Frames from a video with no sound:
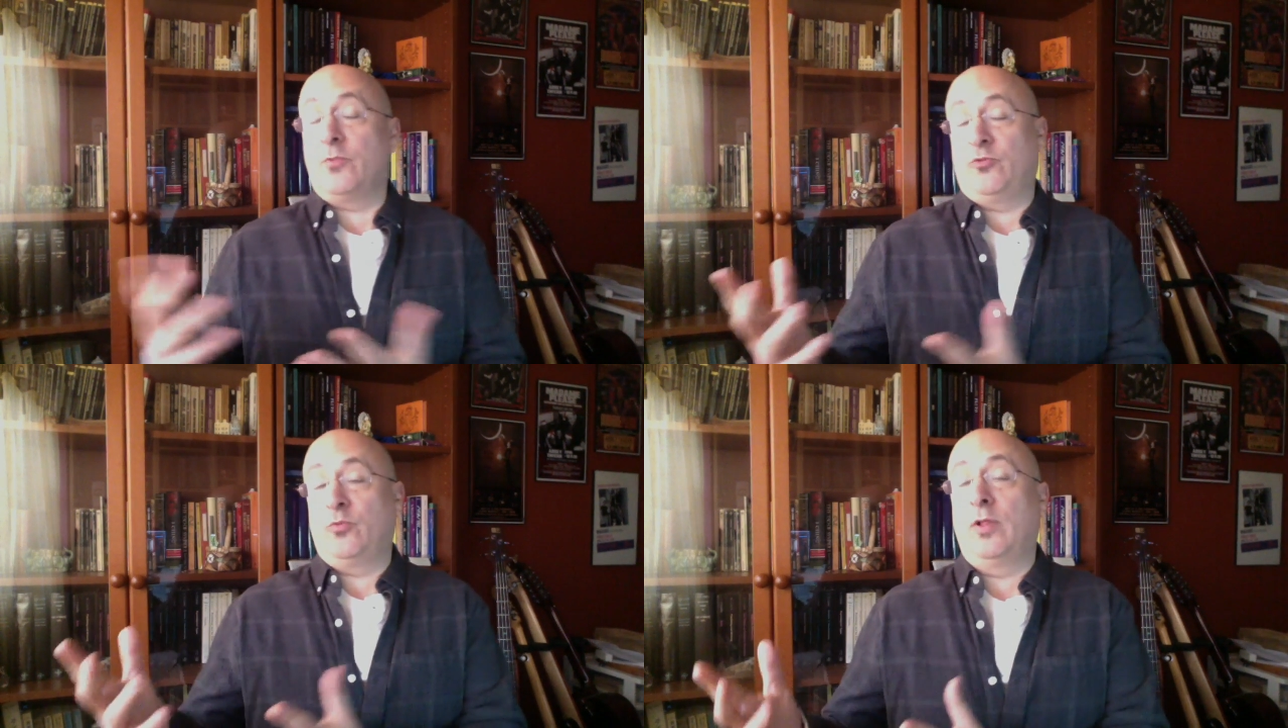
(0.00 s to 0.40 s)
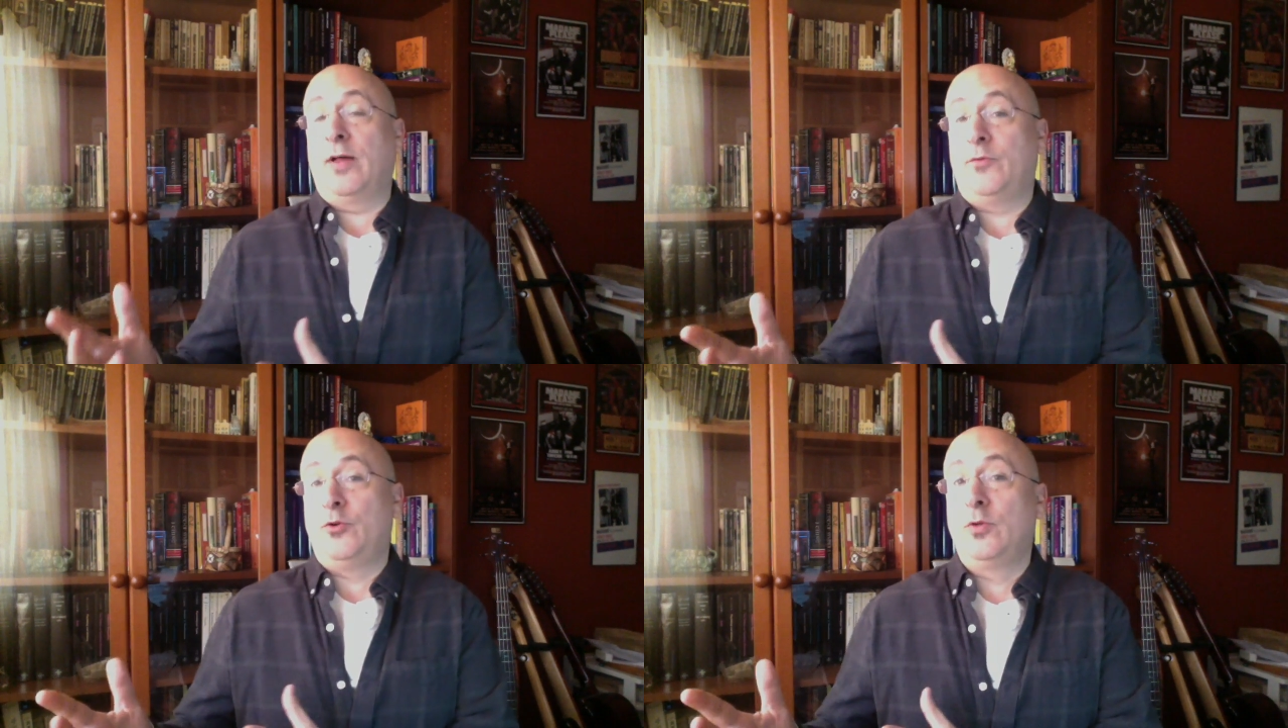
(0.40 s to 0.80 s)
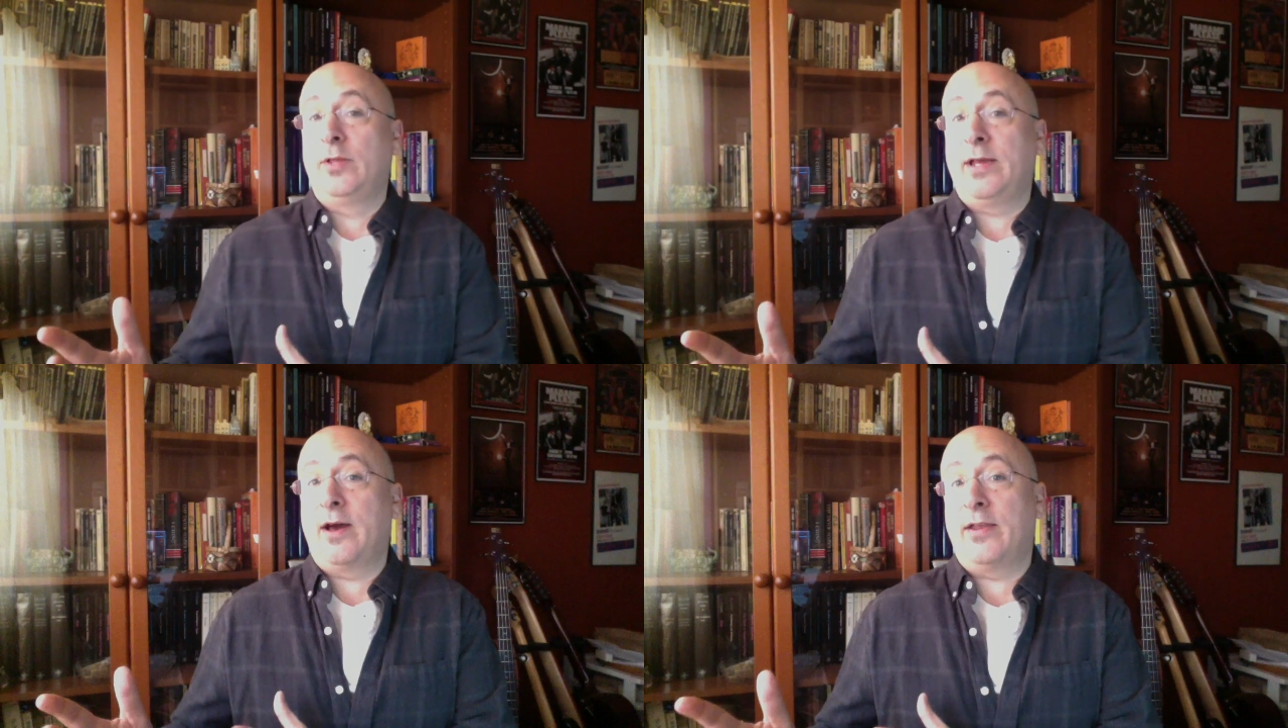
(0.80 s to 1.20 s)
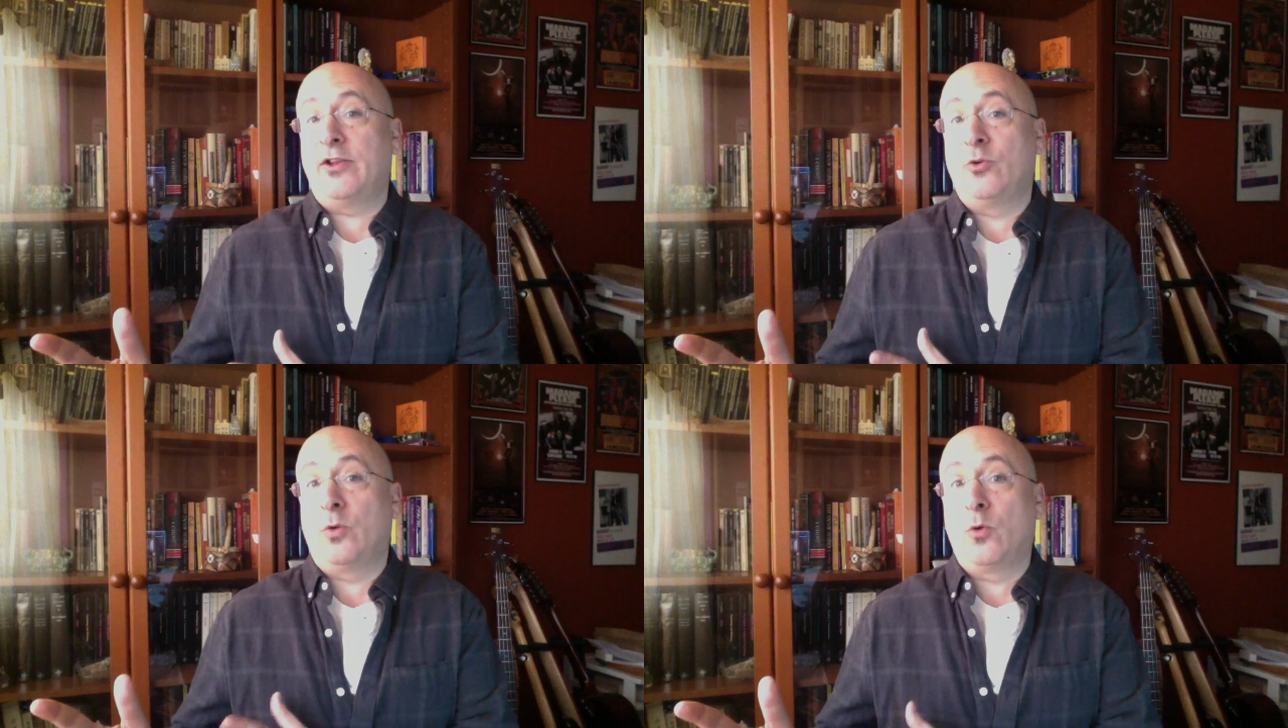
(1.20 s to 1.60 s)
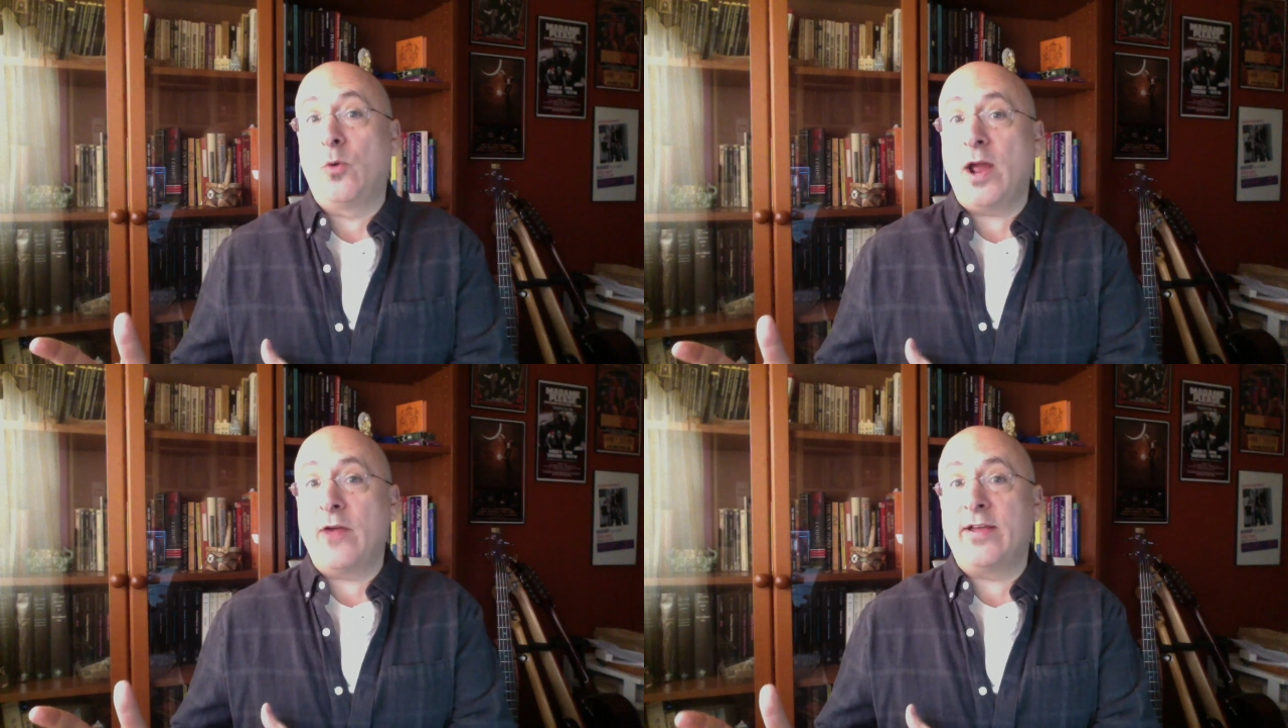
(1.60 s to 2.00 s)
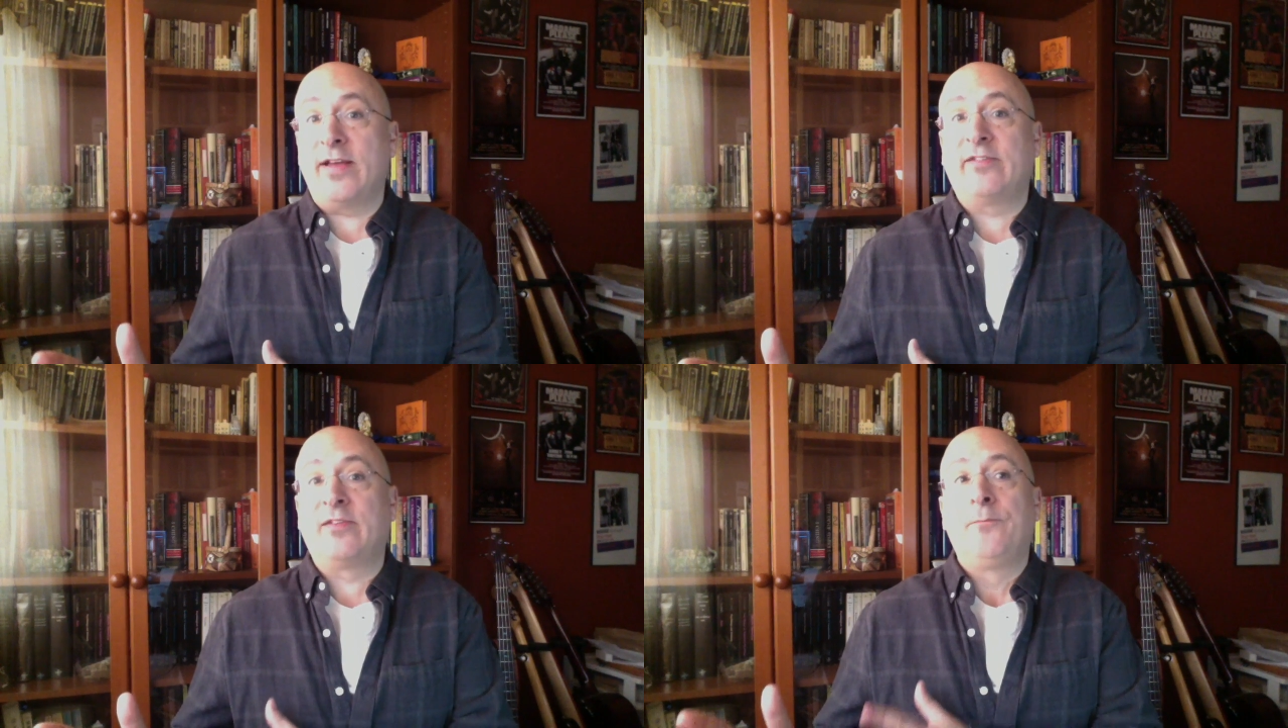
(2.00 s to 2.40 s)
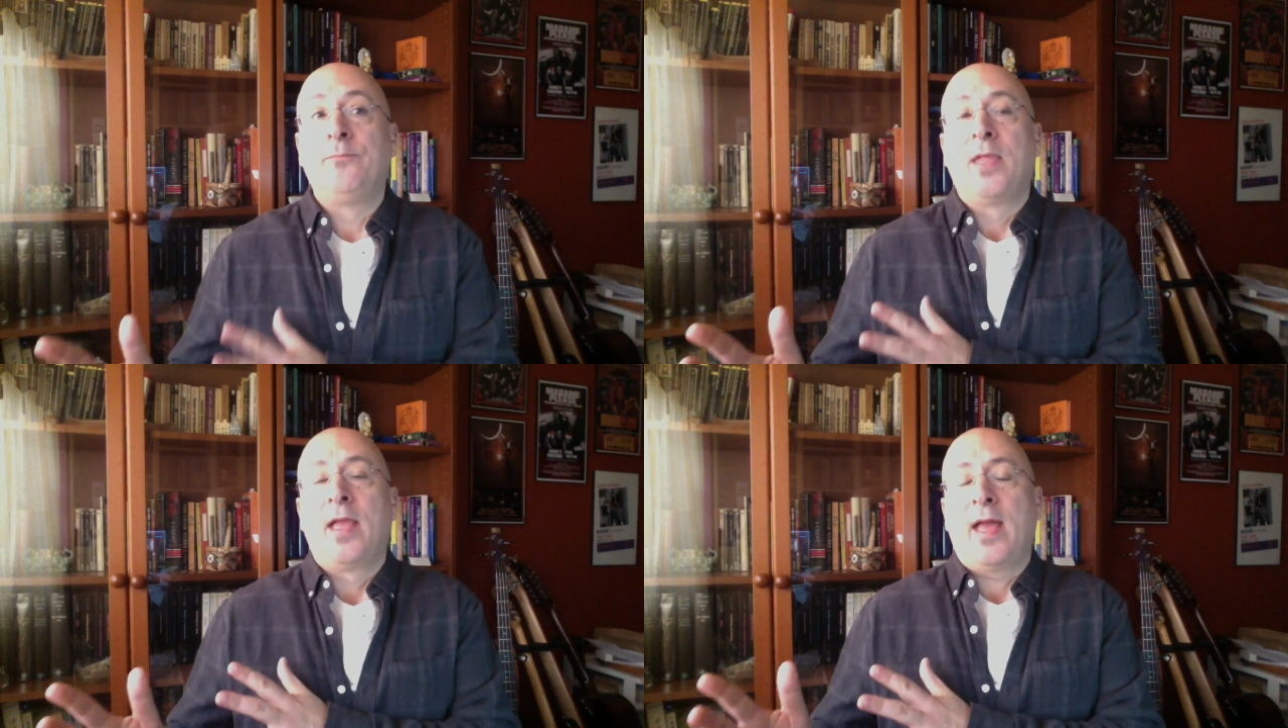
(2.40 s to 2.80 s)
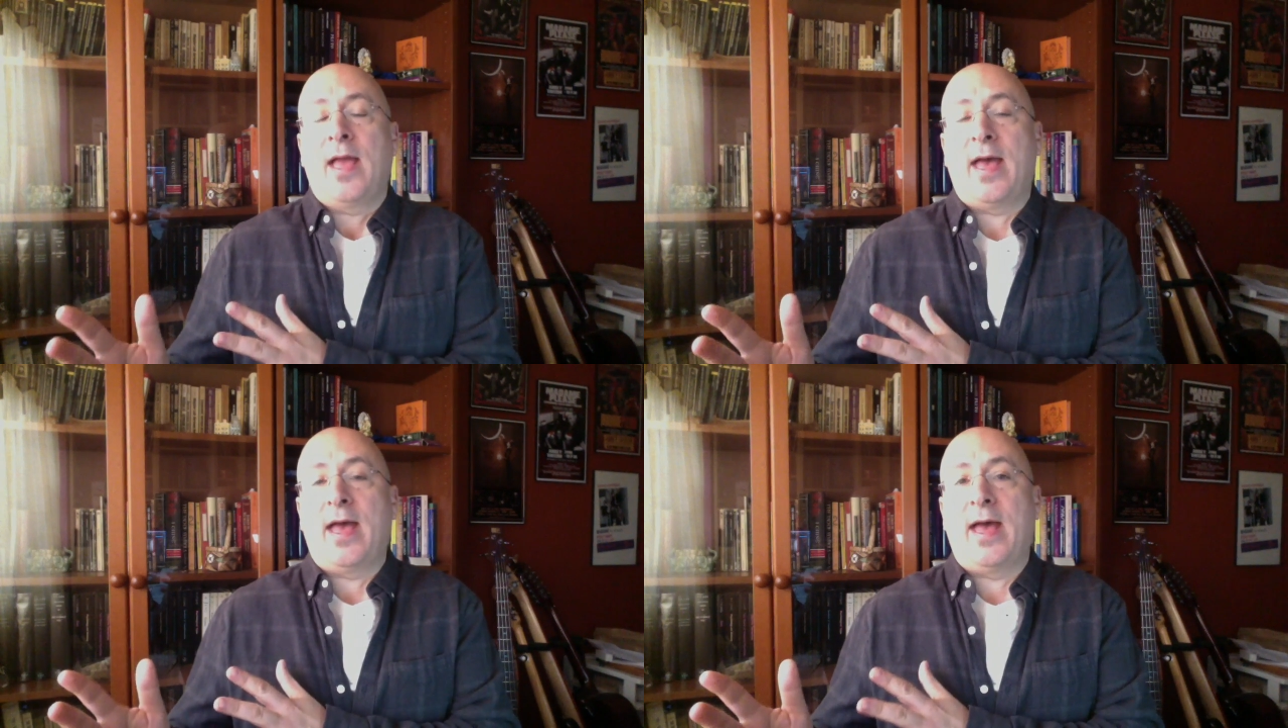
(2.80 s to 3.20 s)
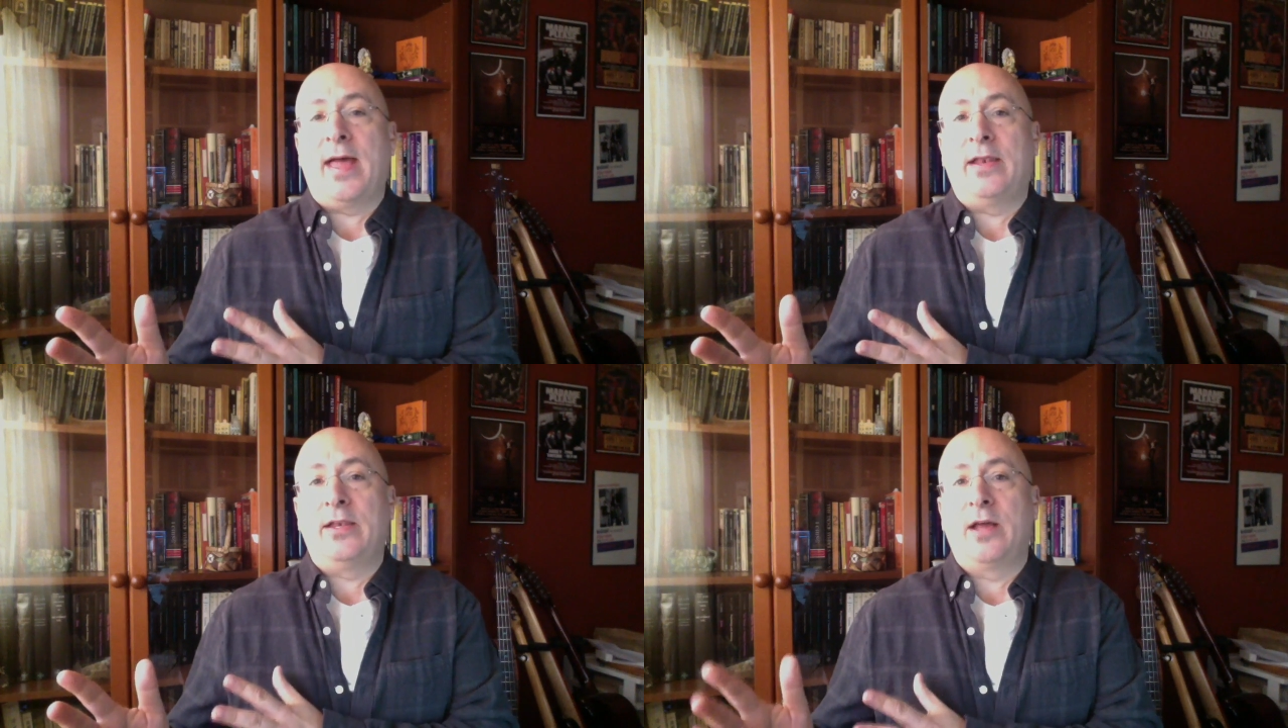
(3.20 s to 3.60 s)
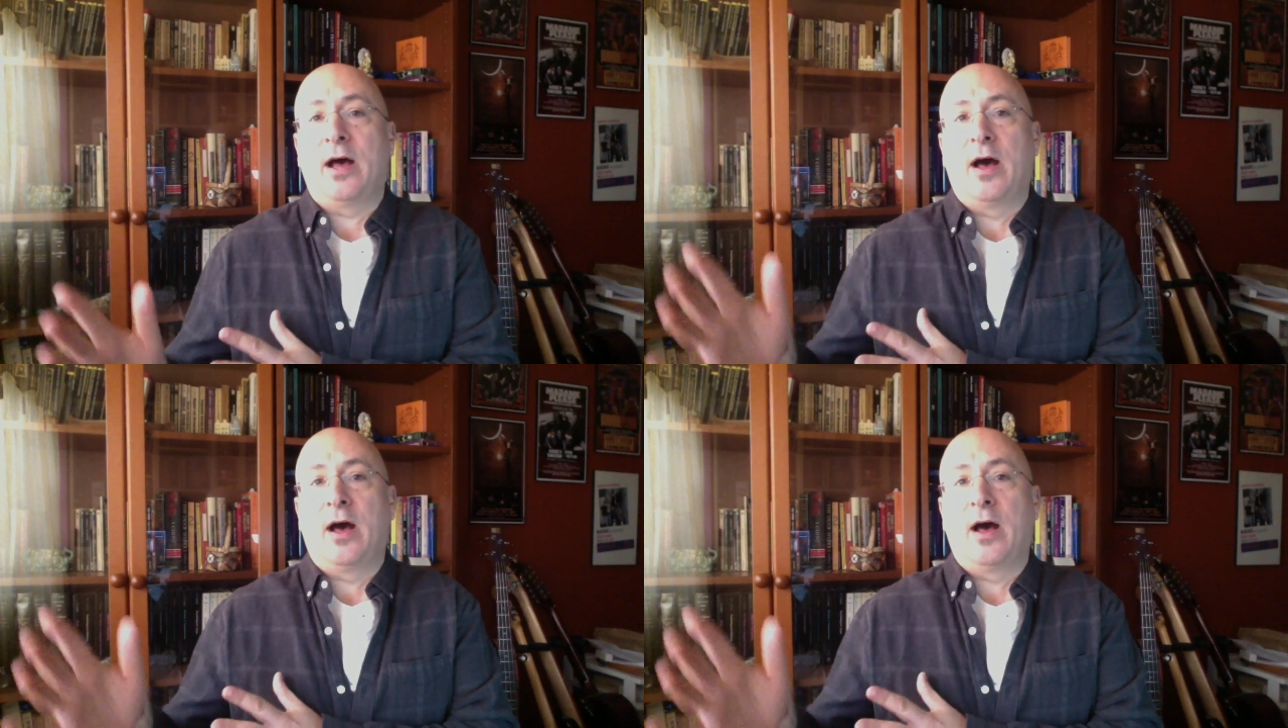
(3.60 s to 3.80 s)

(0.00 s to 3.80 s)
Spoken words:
which will have newly gone into Aquarius, and